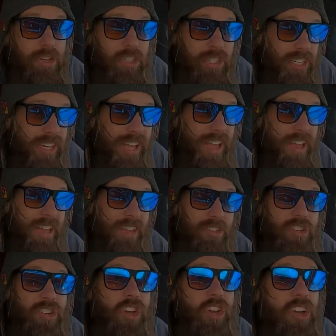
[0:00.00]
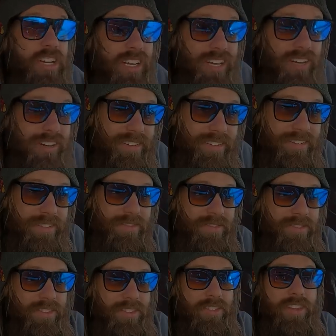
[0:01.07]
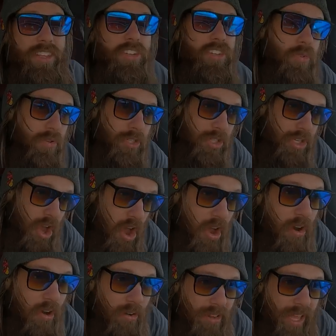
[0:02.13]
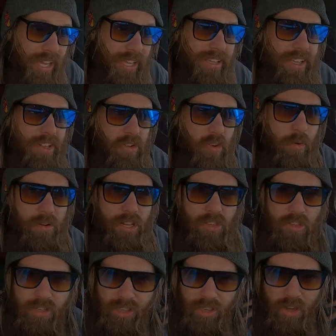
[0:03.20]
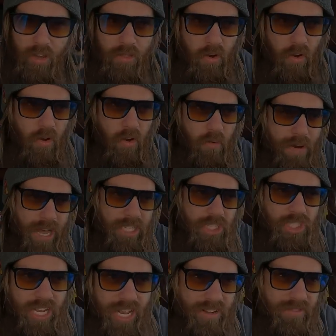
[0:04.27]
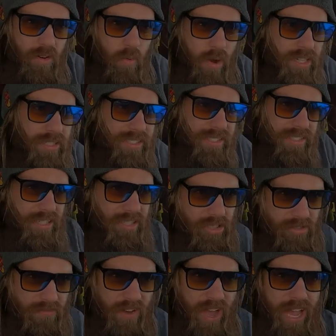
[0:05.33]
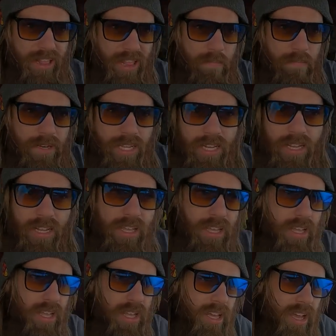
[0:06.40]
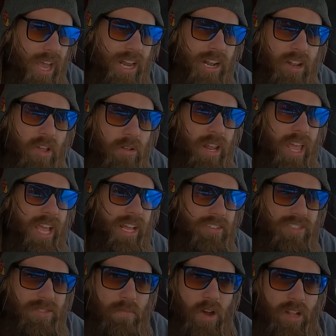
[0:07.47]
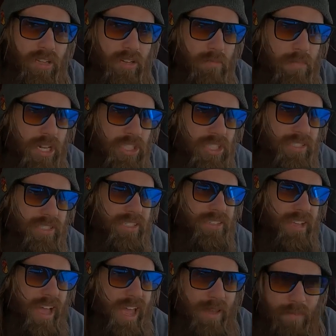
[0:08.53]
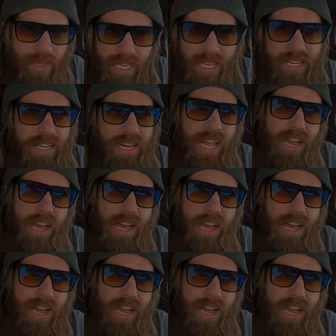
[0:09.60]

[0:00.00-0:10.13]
you just, you just couldn't, you just wouldn't go. Like, normally you can load the whole bunch kind of at once and they'll just file up and in. I had to load like small little bunches at a time, in and